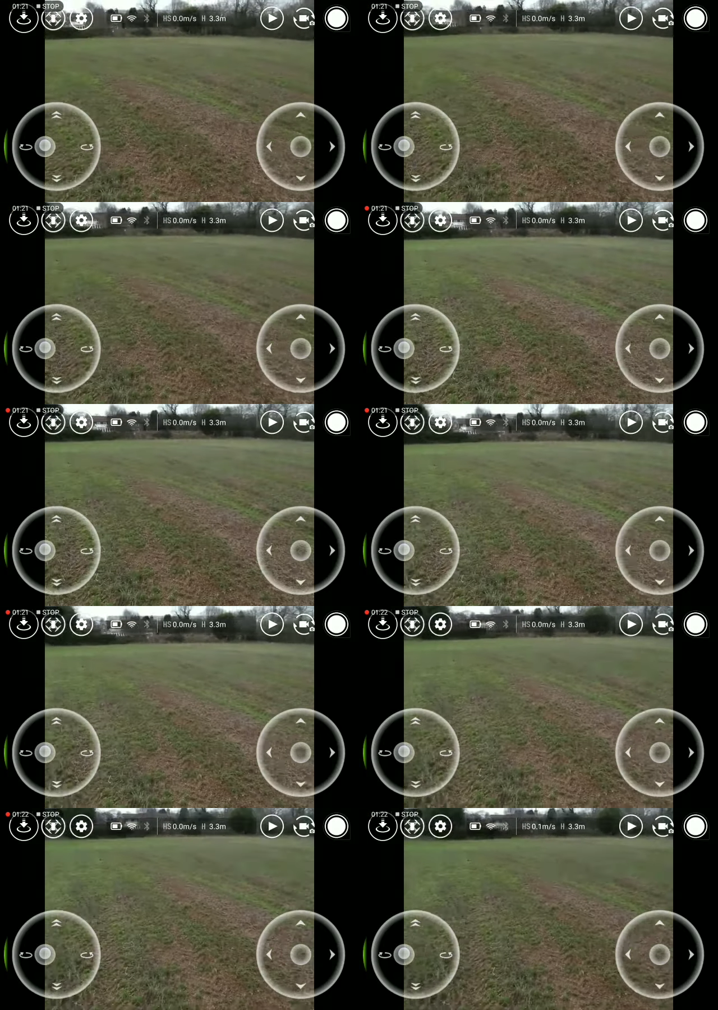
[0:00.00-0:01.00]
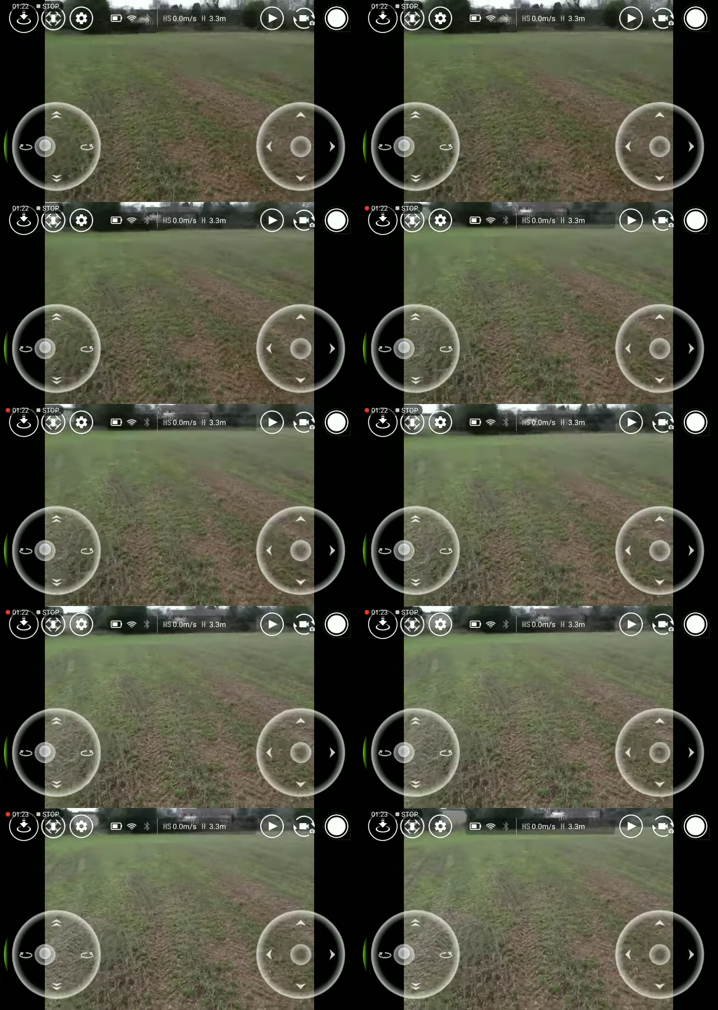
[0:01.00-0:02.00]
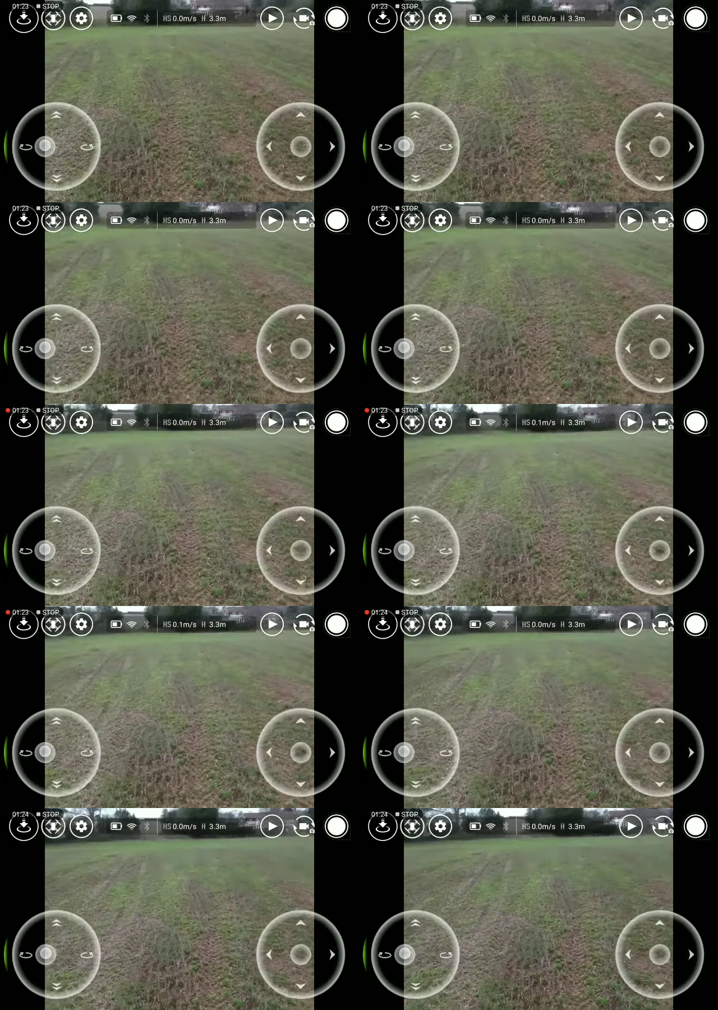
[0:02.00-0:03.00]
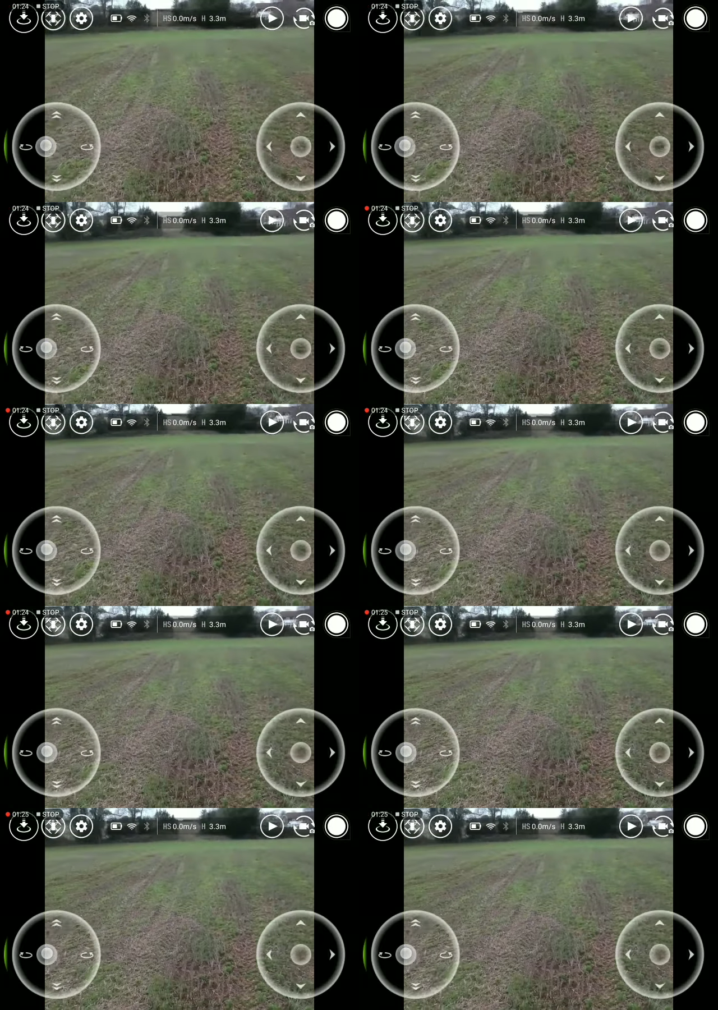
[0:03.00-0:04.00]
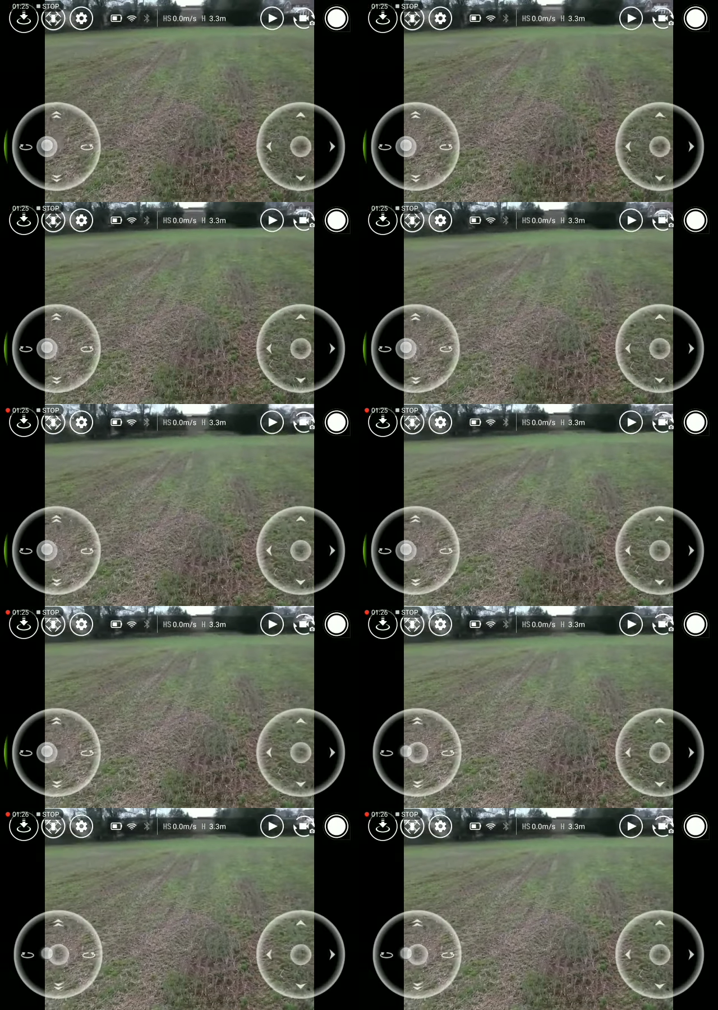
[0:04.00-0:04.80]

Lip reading: Nobody's mouth can be seen.